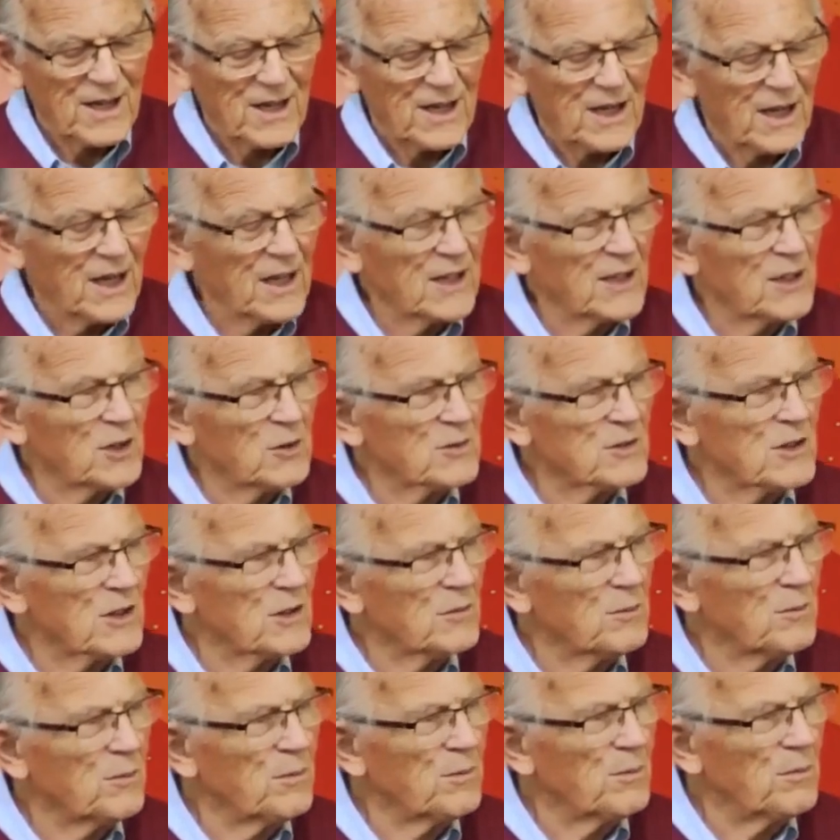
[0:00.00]
and it was the
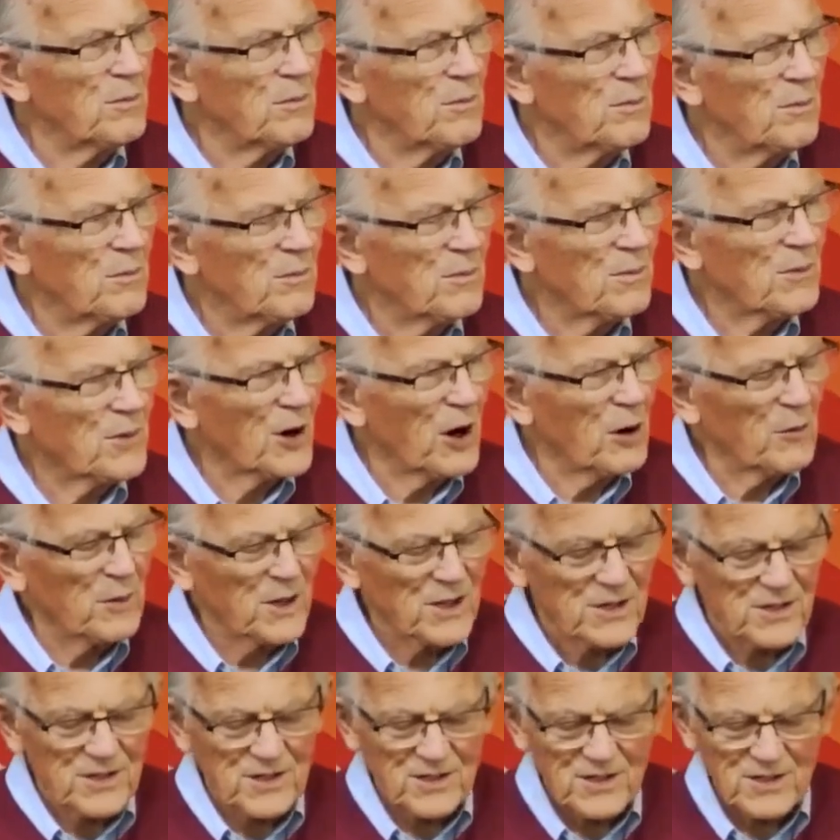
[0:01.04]

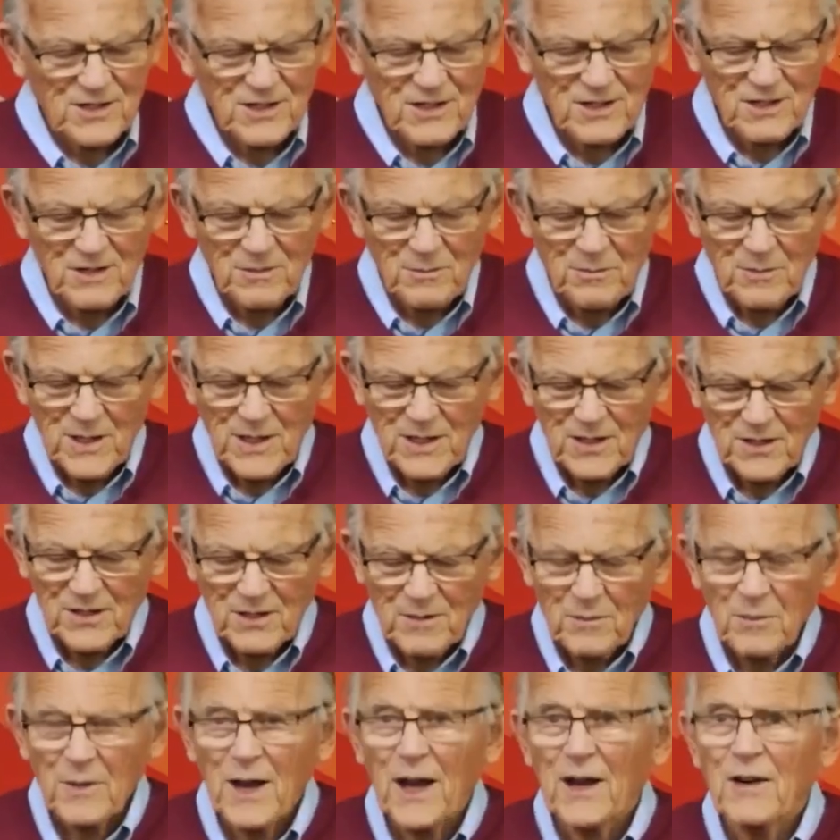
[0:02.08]
promise that made the
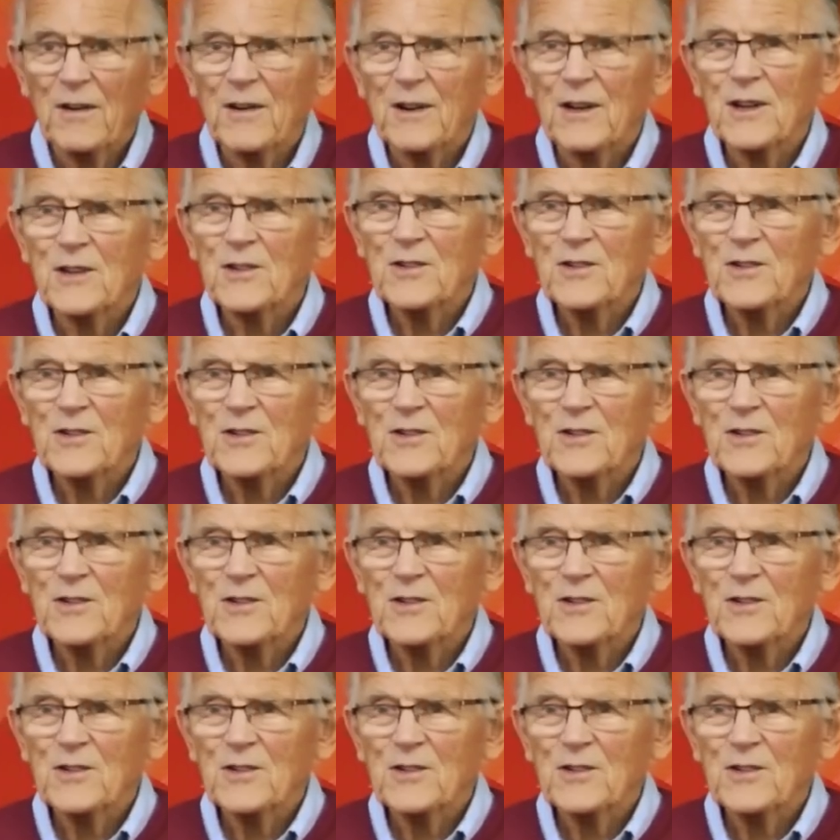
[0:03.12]
marriage.